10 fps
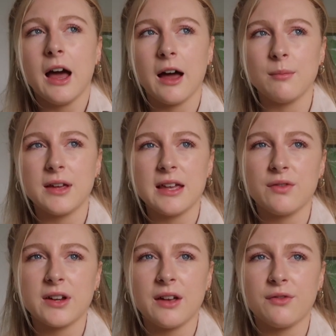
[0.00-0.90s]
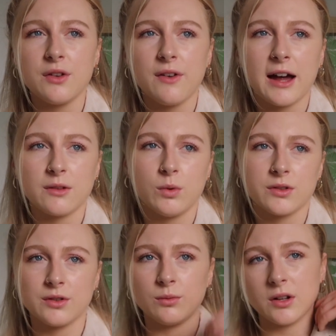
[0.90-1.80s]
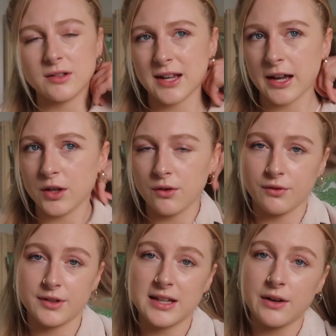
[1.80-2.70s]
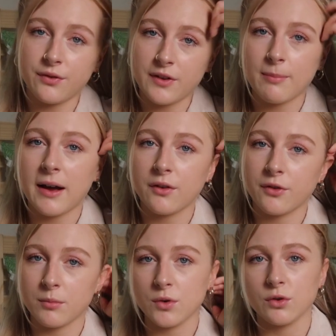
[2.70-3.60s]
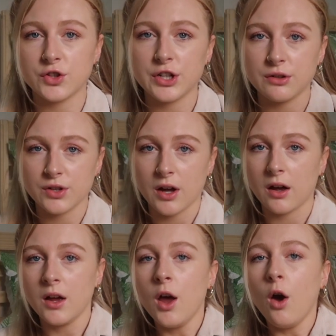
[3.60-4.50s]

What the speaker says: Even if you've had one-to-ones and you've received feedback from your tutor